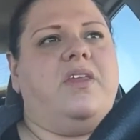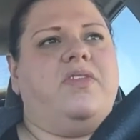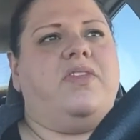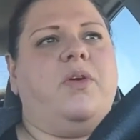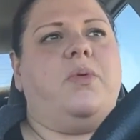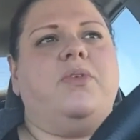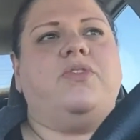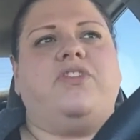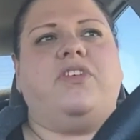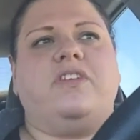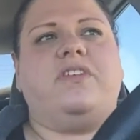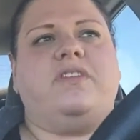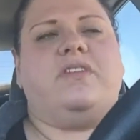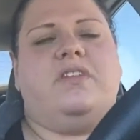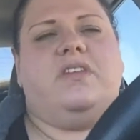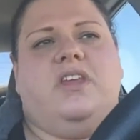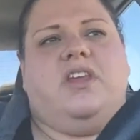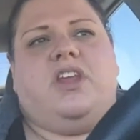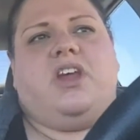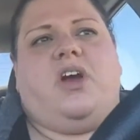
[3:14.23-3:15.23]
There was just
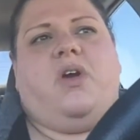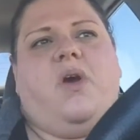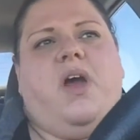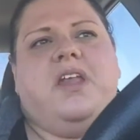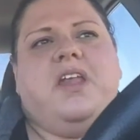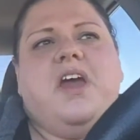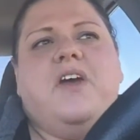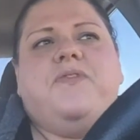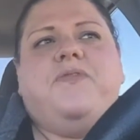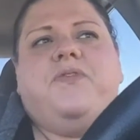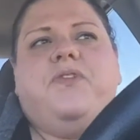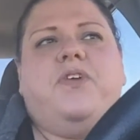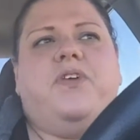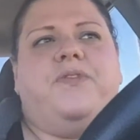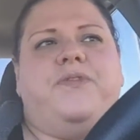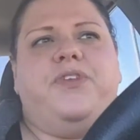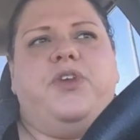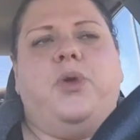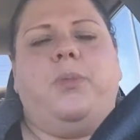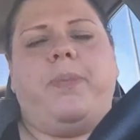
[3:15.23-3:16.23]
enough for a
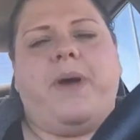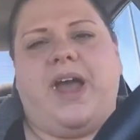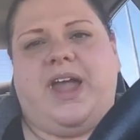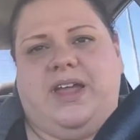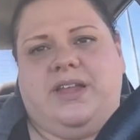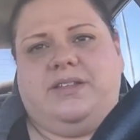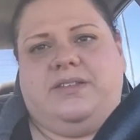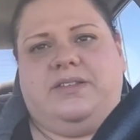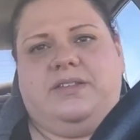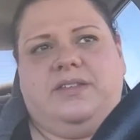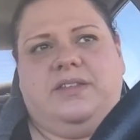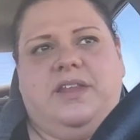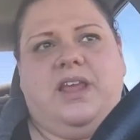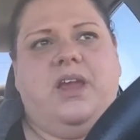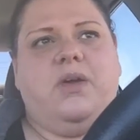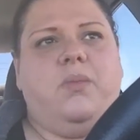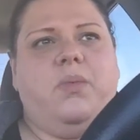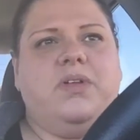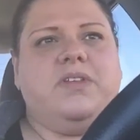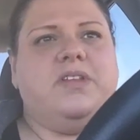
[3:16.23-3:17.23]
few bites.
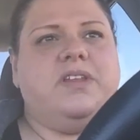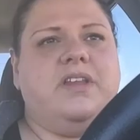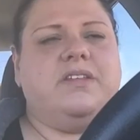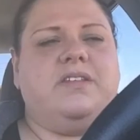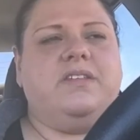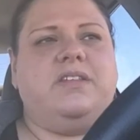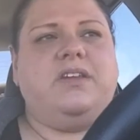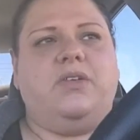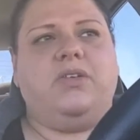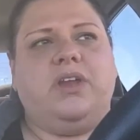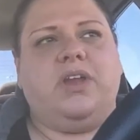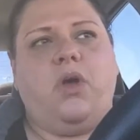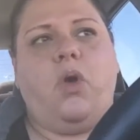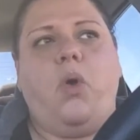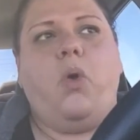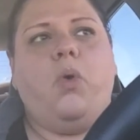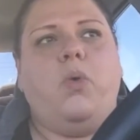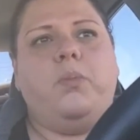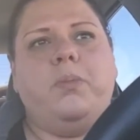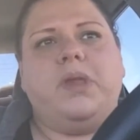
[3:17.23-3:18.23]
It wasn't necessarily a
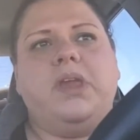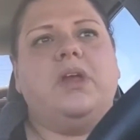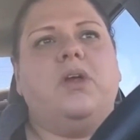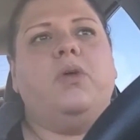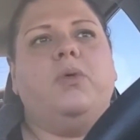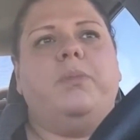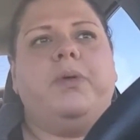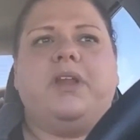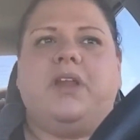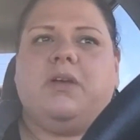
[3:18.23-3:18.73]
whole meal, but